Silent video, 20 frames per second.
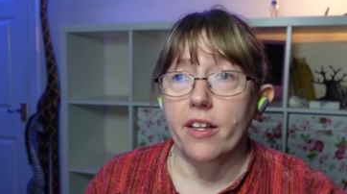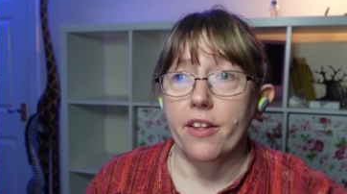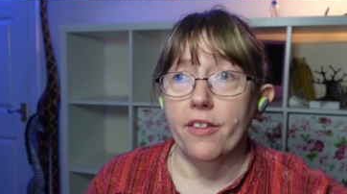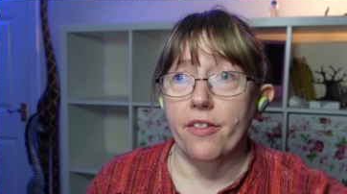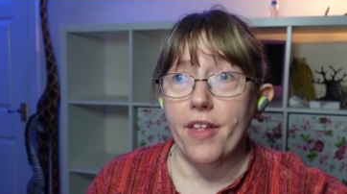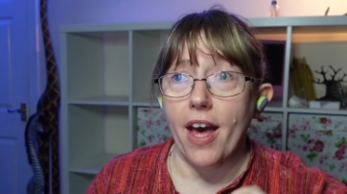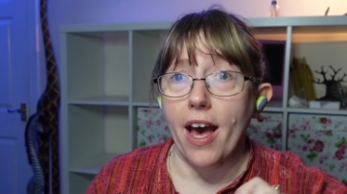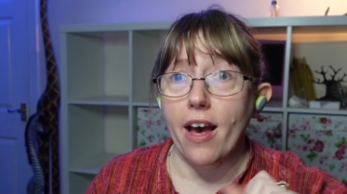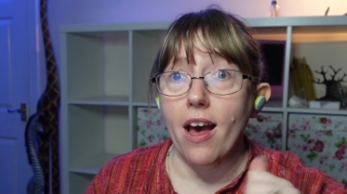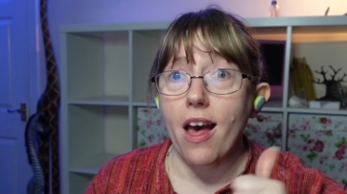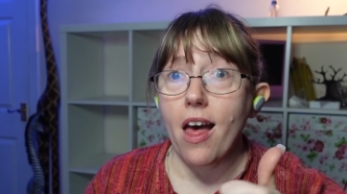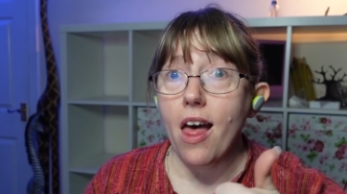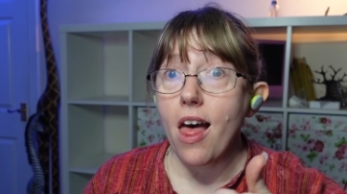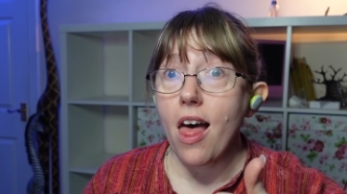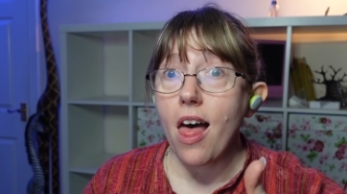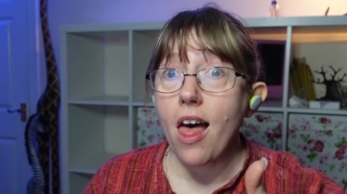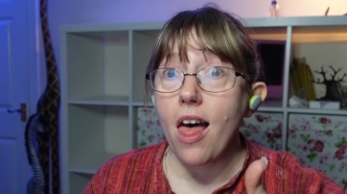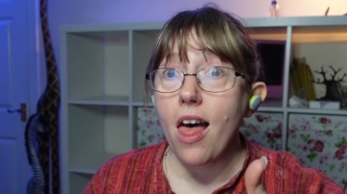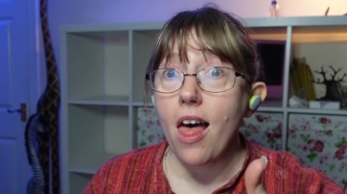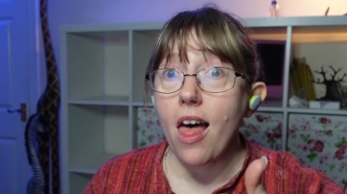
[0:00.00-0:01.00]
That
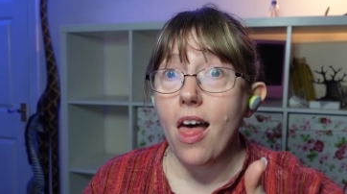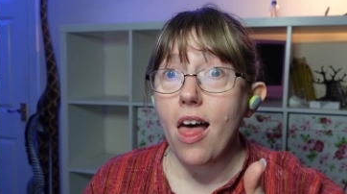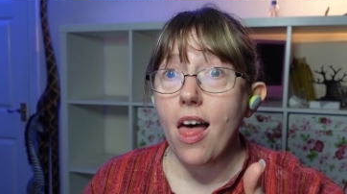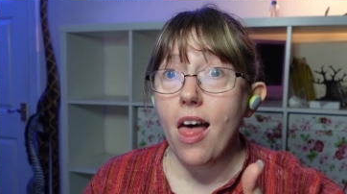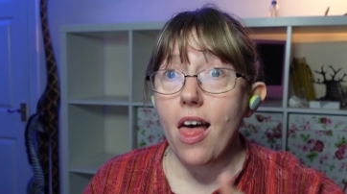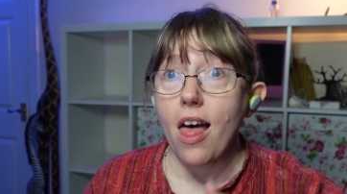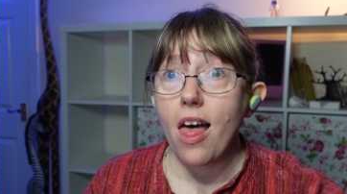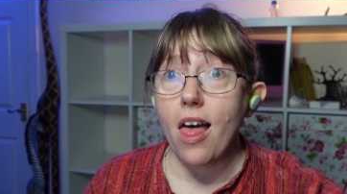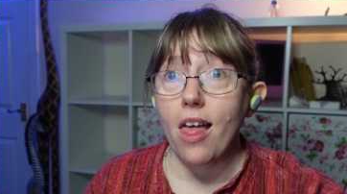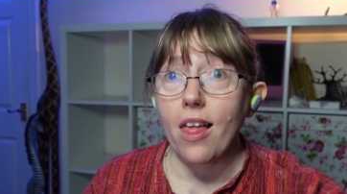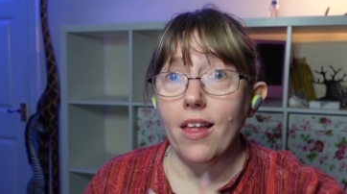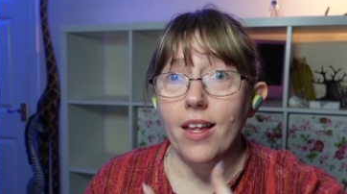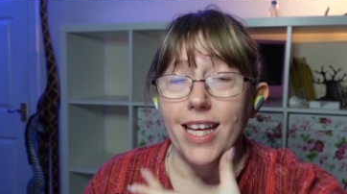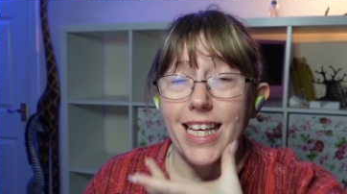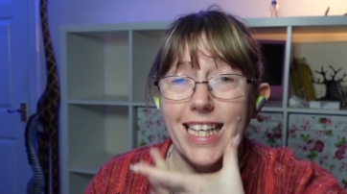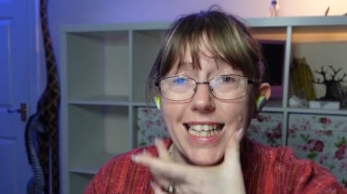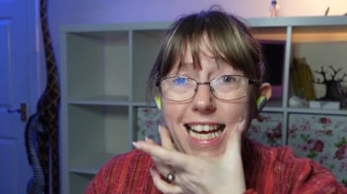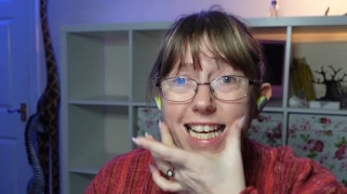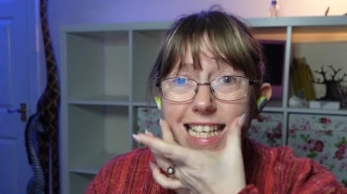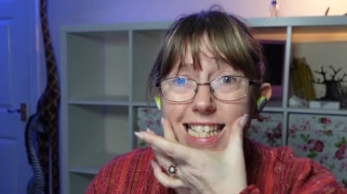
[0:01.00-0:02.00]

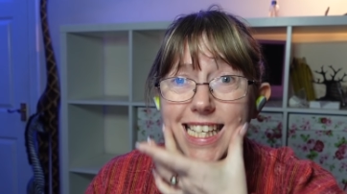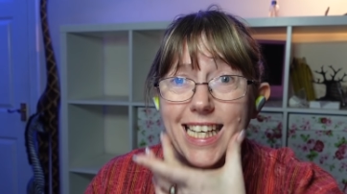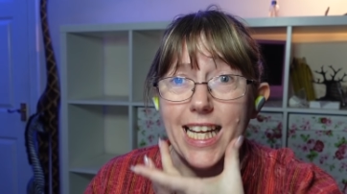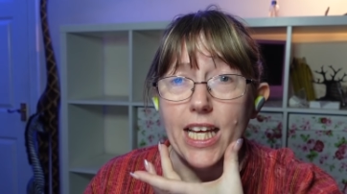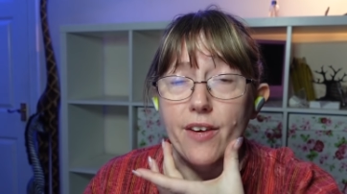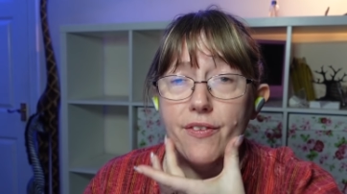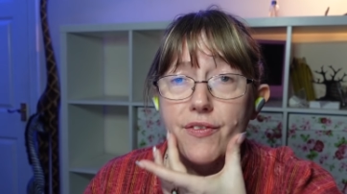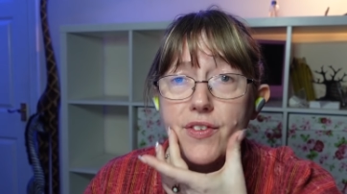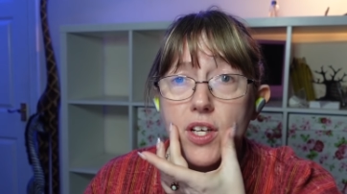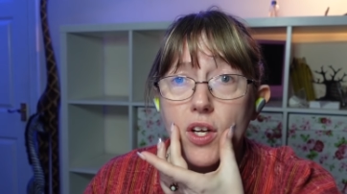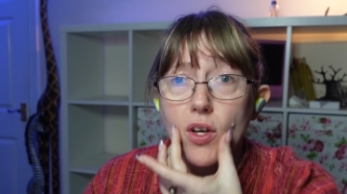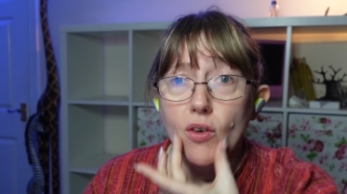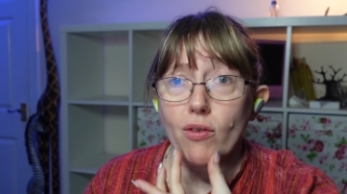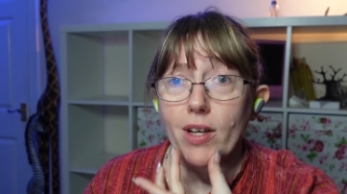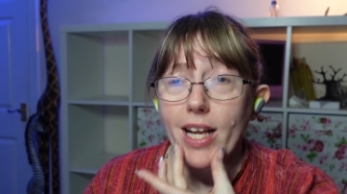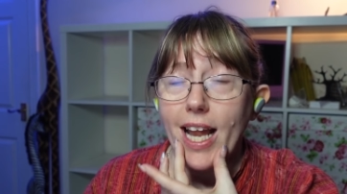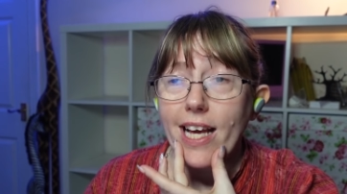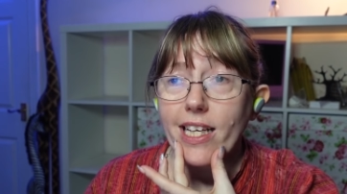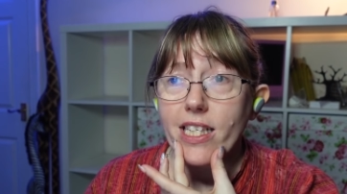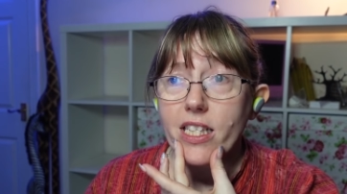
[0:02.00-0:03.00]
nice lift,
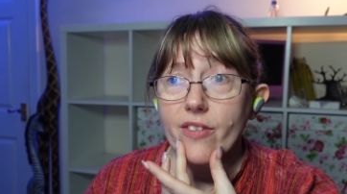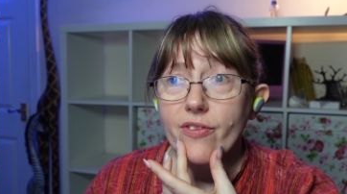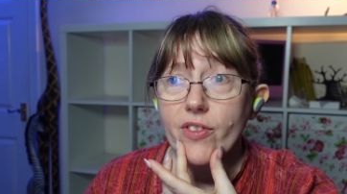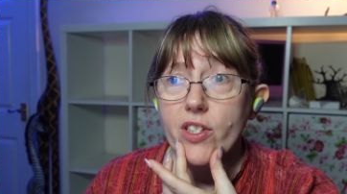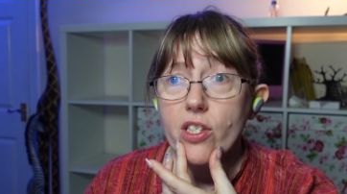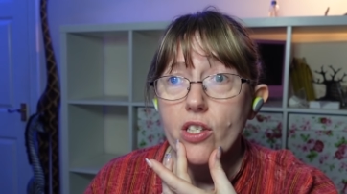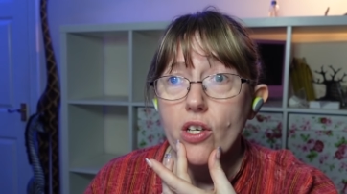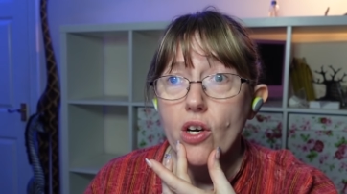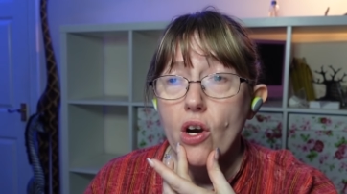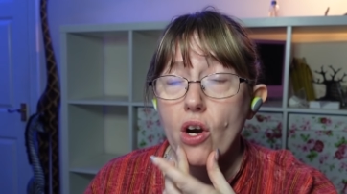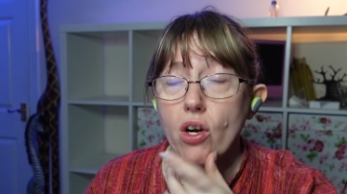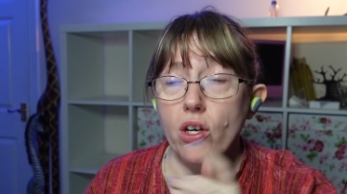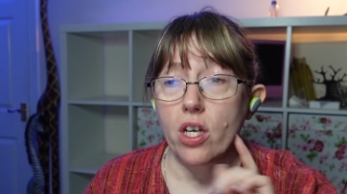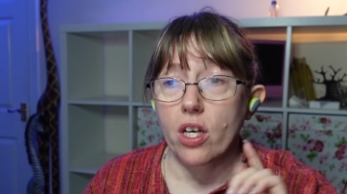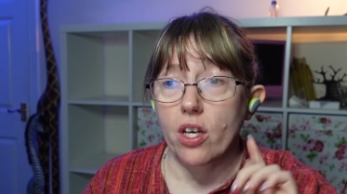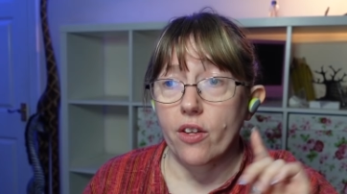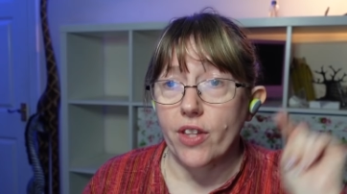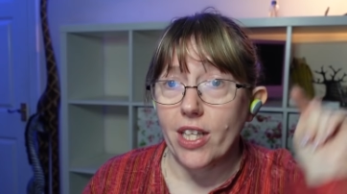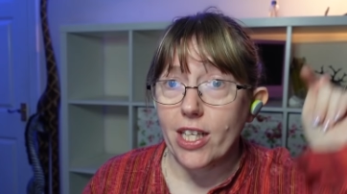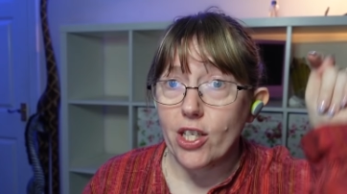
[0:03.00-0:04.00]
relax of the tongue,
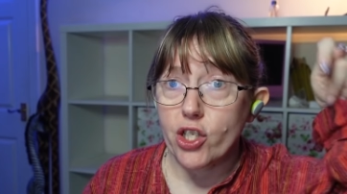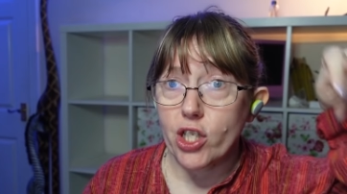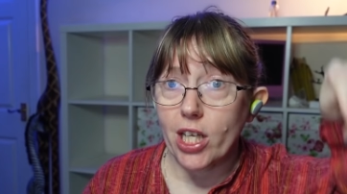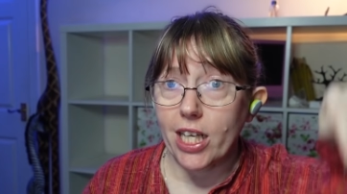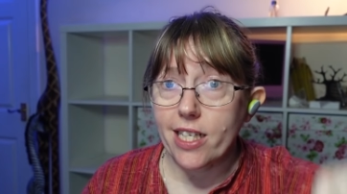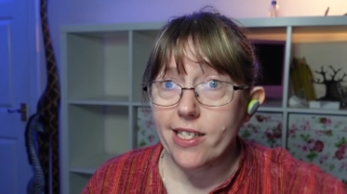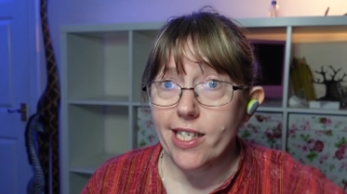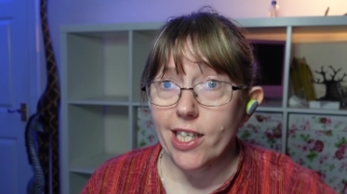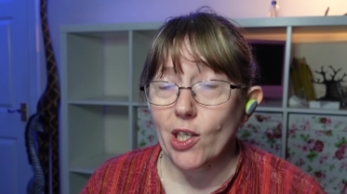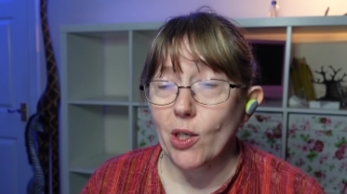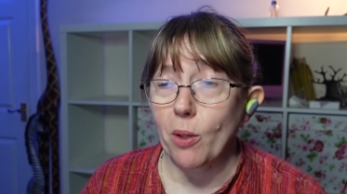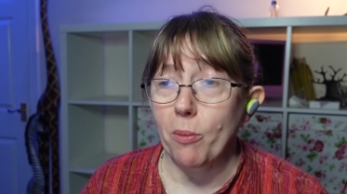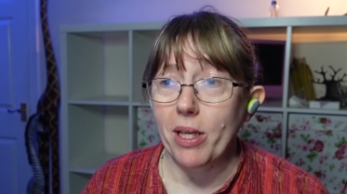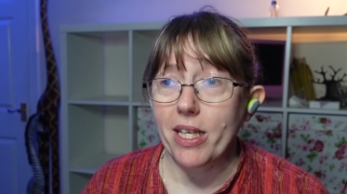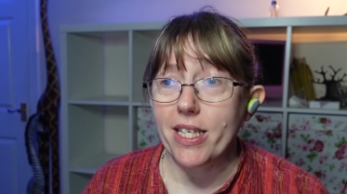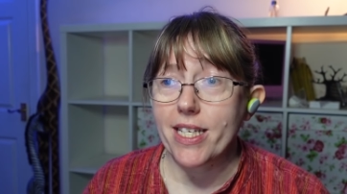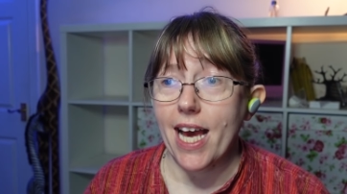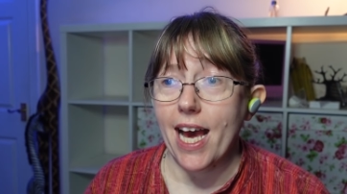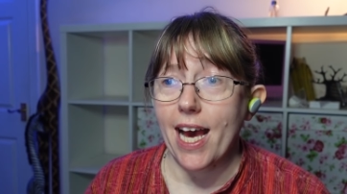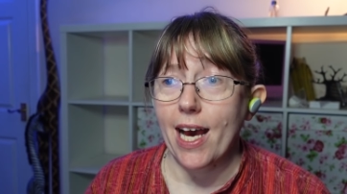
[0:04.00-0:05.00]
the agility
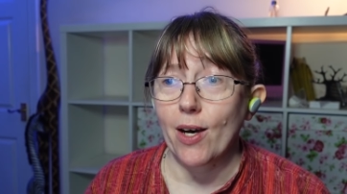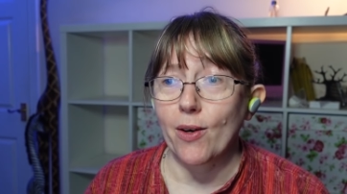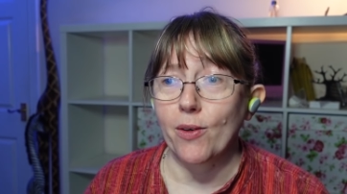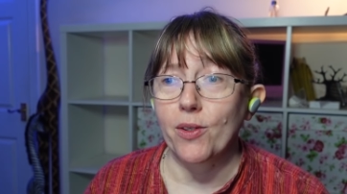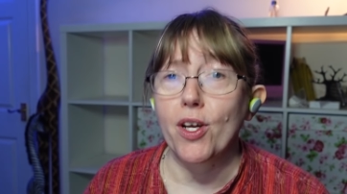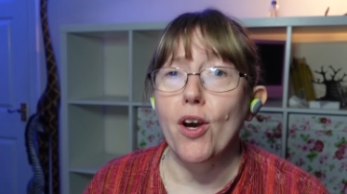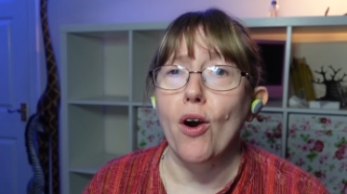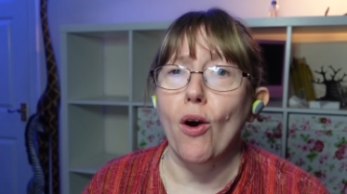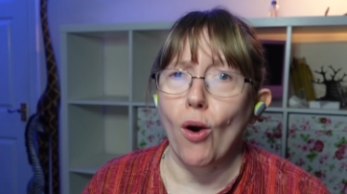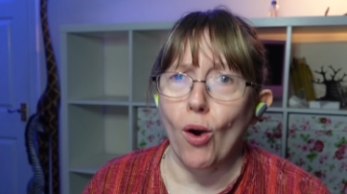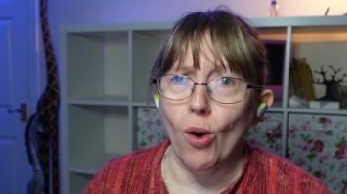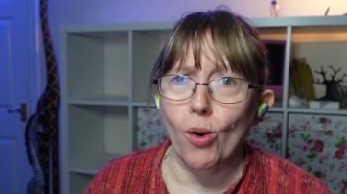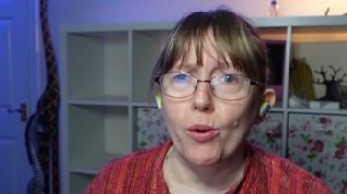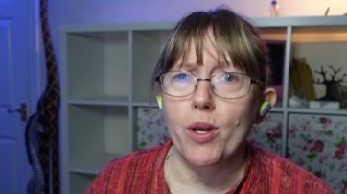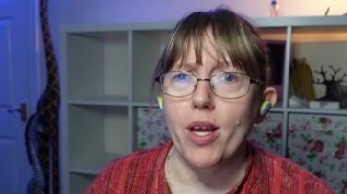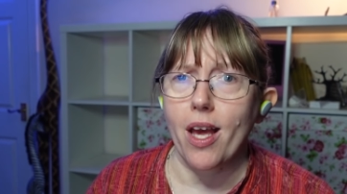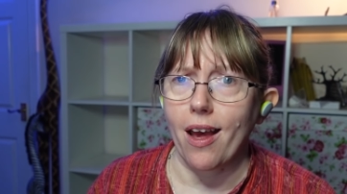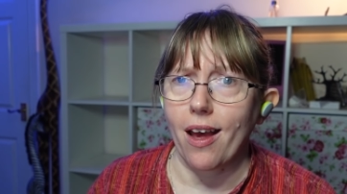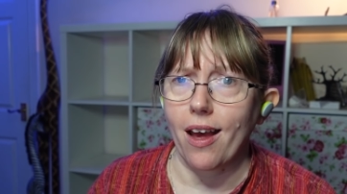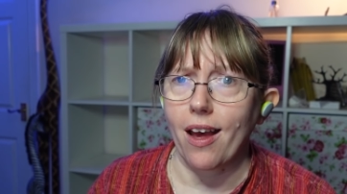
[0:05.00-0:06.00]
coming down. Oh
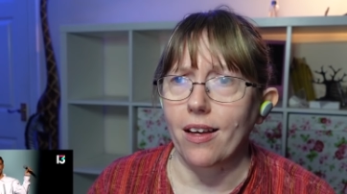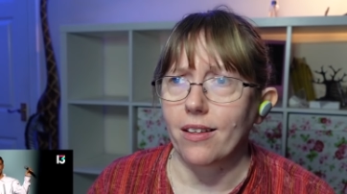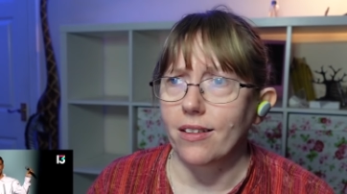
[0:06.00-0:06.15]
yeah.